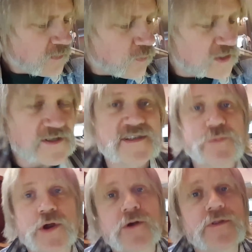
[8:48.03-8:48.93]
Once you
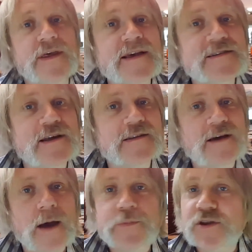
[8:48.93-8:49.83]
sprinkle the yeast on
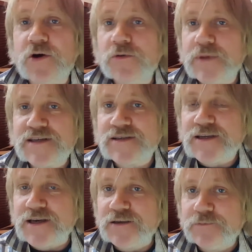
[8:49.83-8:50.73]
top, you don't mix it
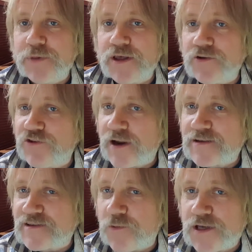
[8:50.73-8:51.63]
in, but you try to
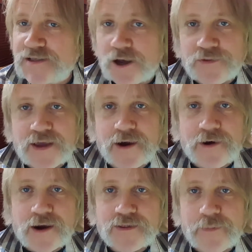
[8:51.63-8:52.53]
squeeze all the
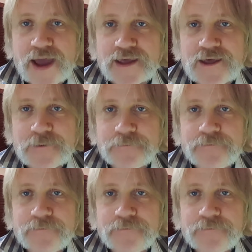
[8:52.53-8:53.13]
air out of the baggie.